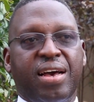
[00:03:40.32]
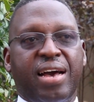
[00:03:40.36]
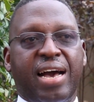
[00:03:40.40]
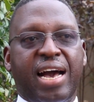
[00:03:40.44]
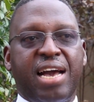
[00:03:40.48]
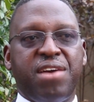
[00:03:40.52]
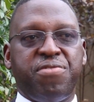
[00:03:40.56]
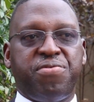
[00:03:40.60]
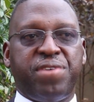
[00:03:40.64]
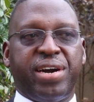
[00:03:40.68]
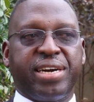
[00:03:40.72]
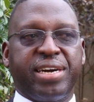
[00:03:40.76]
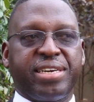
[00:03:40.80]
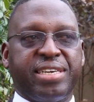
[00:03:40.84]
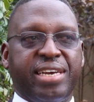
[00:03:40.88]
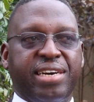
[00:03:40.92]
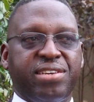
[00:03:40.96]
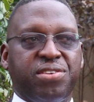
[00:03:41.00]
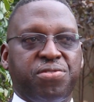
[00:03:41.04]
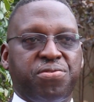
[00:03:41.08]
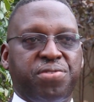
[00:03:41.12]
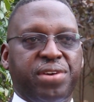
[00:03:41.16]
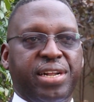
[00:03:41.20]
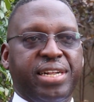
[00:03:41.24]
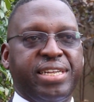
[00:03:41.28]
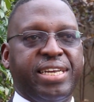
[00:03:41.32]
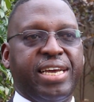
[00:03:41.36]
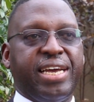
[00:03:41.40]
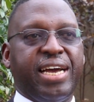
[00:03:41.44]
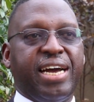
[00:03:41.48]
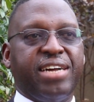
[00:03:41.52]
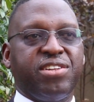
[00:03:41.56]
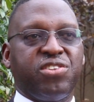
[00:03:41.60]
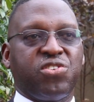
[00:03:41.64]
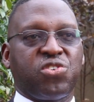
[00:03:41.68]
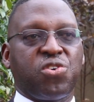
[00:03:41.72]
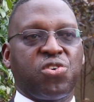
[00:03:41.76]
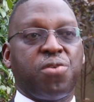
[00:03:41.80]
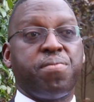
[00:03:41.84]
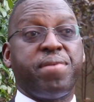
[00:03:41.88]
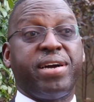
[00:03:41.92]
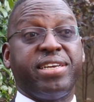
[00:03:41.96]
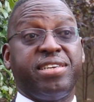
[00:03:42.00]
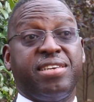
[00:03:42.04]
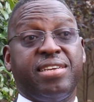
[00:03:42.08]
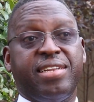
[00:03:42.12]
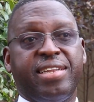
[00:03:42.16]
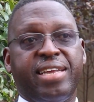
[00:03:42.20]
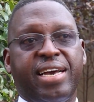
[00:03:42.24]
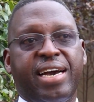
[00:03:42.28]
IFAC just felt they had so
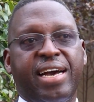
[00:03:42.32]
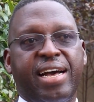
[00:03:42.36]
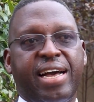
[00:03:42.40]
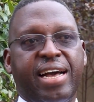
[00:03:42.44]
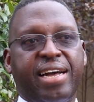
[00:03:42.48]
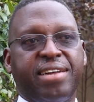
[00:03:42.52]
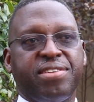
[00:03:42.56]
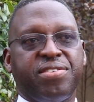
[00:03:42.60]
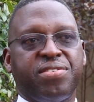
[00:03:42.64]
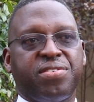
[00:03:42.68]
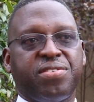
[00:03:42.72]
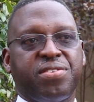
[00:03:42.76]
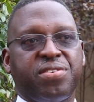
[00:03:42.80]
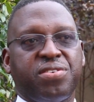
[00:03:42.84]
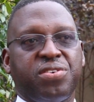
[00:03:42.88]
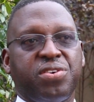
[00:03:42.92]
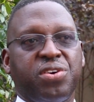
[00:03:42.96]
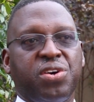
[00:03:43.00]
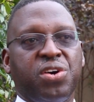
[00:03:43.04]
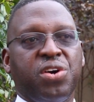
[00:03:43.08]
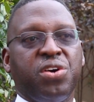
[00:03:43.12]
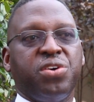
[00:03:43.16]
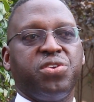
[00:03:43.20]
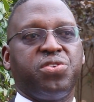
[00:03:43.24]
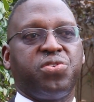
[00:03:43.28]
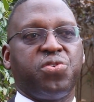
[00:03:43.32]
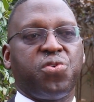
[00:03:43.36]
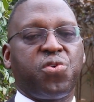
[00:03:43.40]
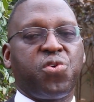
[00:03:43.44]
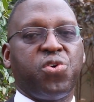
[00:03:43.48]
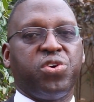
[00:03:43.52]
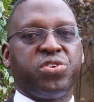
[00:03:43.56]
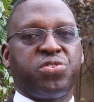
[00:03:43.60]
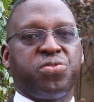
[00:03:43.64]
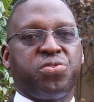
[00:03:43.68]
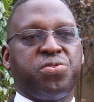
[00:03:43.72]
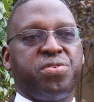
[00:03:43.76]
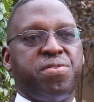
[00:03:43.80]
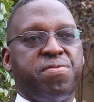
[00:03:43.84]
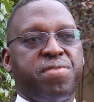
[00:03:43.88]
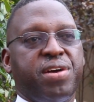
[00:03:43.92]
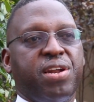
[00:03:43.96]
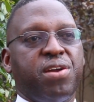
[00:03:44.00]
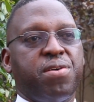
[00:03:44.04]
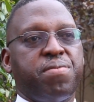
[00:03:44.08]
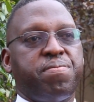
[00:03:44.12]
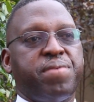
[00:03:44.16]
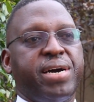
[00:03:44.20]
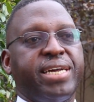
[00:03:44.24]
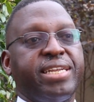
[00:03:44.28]
much in their hands to go to
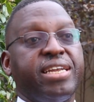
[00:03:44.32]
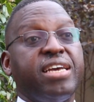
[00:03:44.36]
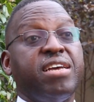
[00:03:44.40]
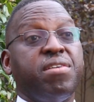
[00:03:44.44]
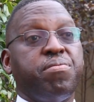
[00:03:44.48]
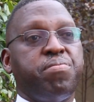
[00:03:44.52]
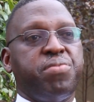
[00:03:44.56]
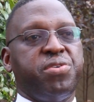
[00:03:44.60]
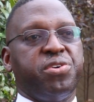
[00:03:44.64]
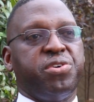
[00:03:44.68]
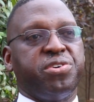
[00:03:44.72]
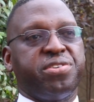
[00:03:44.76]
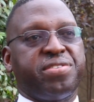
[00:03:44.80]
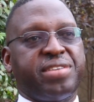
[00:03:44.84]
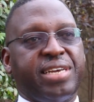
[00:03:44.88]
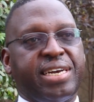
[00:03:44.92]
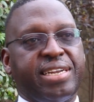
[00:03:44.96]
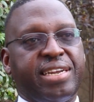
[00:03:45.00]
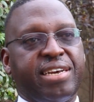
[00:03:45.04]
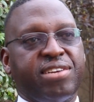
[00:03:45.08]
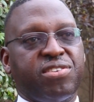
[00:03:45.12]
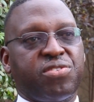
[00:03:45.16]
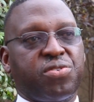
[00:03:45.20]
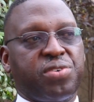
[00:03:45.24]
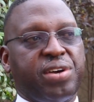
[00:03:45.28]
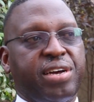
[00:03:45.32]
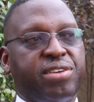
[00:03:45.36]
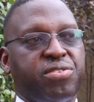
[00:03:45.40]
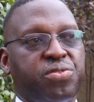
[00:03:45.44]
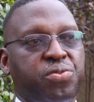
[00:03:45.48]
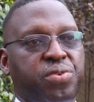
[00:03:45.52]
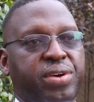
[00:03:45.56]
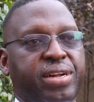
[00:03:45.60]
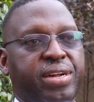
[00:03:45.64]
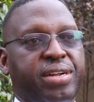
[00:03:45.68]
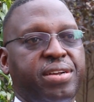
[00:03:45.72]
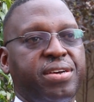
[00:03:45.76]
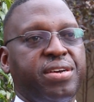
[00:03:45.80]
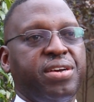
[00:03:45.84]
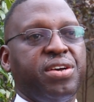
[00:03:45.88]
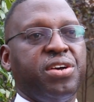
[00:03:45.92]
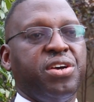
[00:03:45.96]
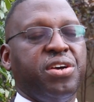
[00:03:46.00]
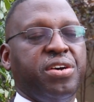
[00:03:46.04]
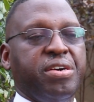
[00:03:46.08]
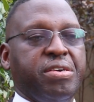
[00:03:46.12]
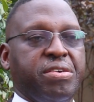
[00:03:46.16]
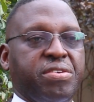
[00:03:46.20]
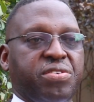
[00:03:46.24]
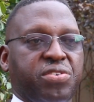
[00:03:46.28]
develop an NPO standard as well.
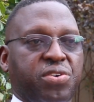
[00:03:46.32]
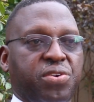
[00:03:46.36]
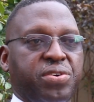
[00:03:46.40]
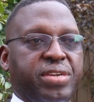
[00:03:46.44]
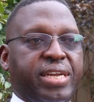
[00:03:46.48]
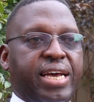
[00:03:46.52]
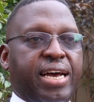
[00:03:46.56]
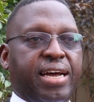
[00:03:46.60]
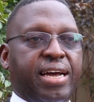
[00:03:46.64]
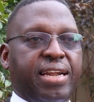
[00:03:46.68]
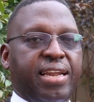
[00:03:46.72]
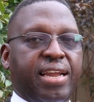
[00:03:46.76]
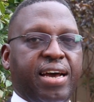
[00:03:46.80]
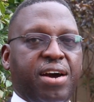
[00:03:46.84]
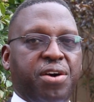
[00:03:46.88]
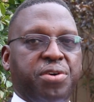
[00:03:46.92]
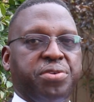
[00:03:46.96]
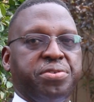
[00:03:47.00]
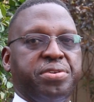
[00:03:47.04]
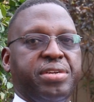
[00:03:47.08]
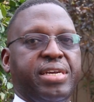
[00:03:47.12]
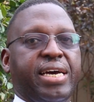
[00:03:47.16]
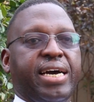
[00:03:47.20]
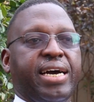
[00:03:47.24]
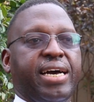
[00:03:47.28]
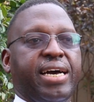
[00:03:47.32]
So they allowed